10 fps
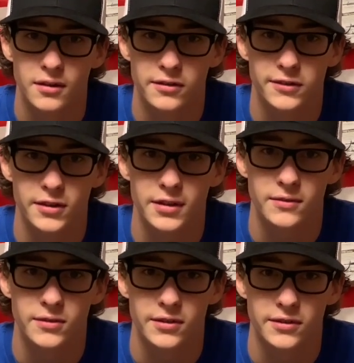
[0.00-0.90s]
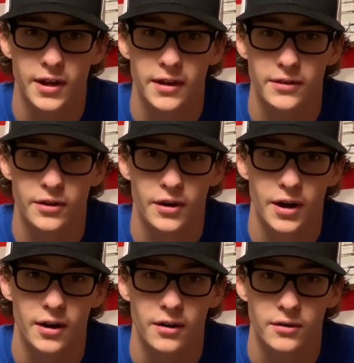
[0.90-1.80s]
The sleeves inside there are
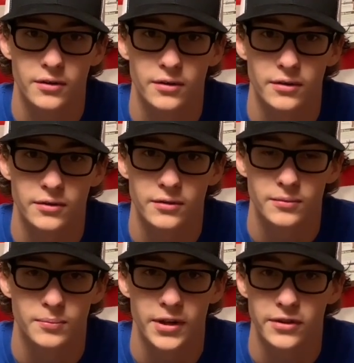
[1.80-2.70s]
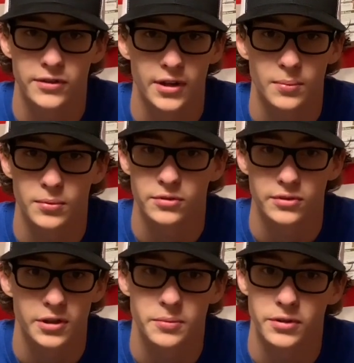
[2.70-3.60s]
out or messed up or
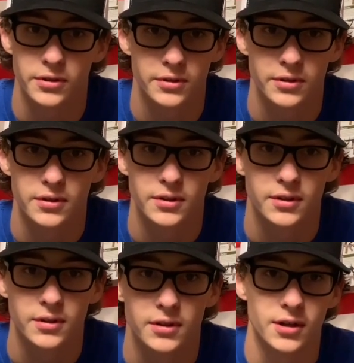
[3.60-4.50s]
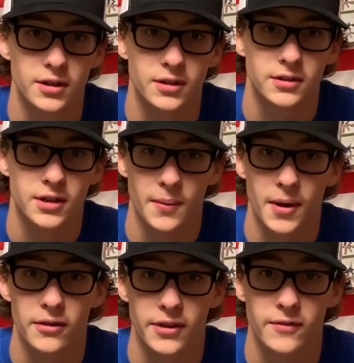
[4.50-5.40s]
something. And coming
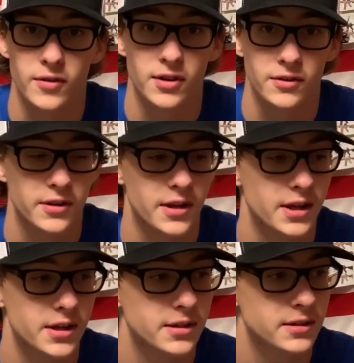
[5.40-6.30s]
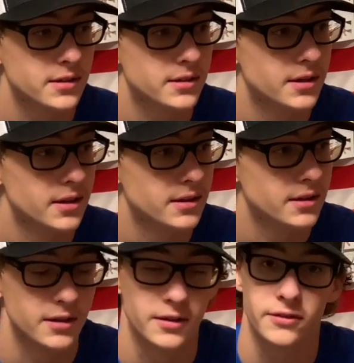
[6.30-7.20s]
out with that video today
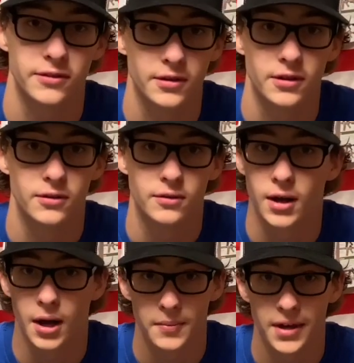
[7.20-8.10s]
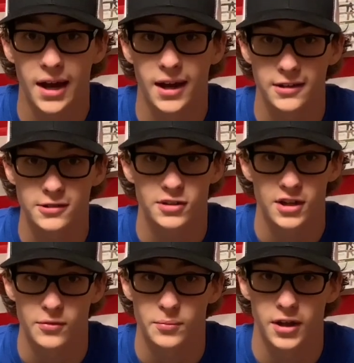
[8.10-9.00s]
because, you know, I'm dying, so I
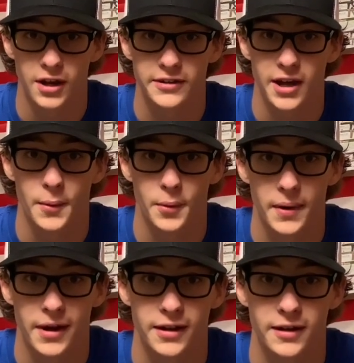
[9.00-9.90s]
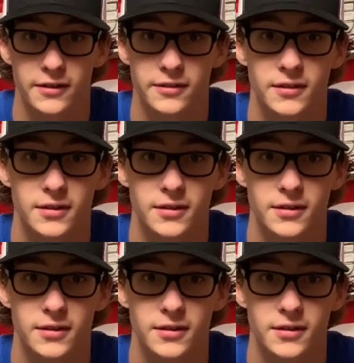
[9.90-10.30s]
have a lot of time on my hands.